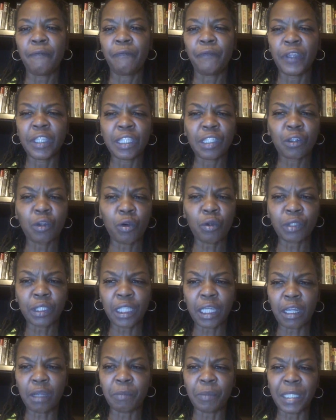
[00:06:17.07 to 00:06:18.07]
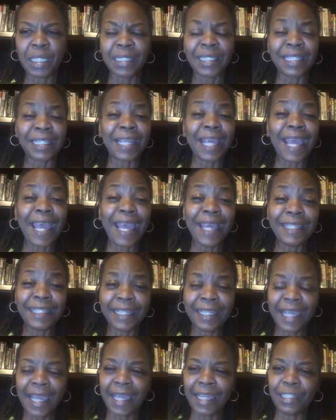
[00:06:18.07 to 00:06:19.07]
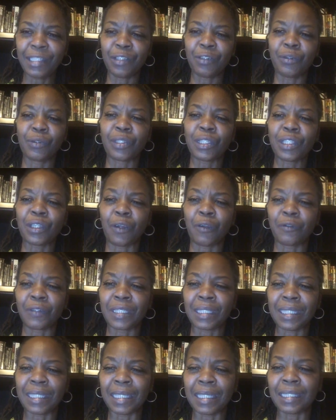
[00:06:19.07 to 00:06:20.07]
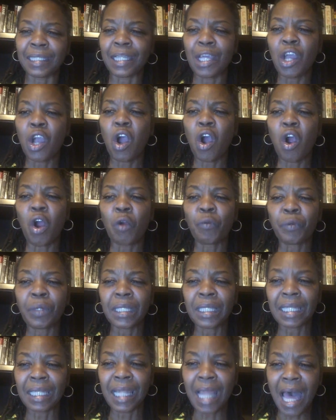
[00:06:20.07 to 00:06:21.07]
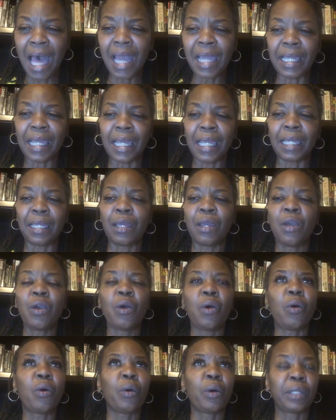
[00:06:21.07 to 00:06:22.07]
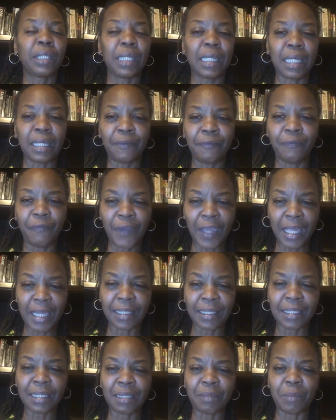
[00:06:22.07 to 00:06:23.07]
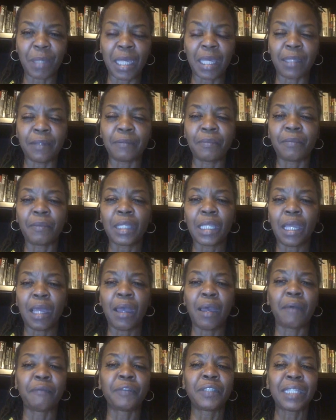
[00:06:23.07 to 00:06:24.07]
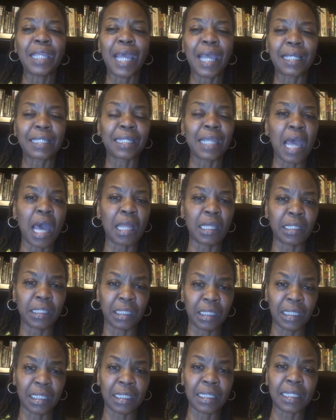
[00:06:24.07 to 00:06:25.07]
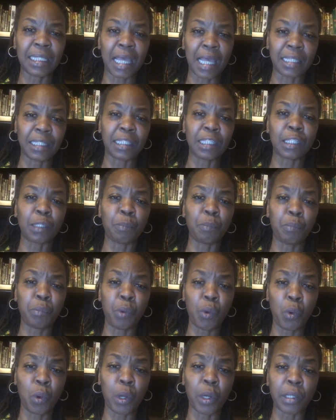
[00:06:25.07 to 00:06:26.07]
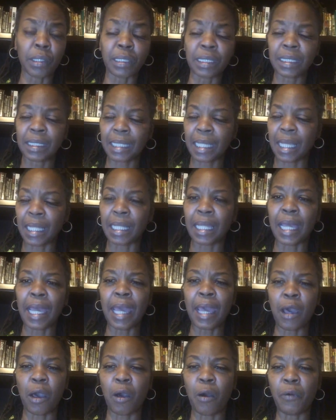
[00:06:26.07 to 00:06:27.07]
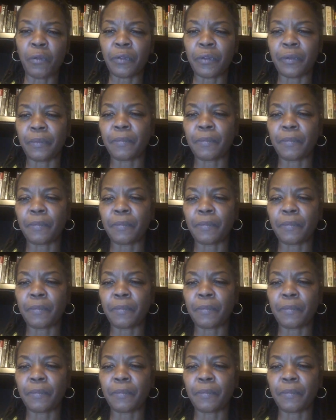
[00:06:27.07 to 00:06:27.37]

physical therapies, and educational services are relying on the advancement of technologies that support telehealth.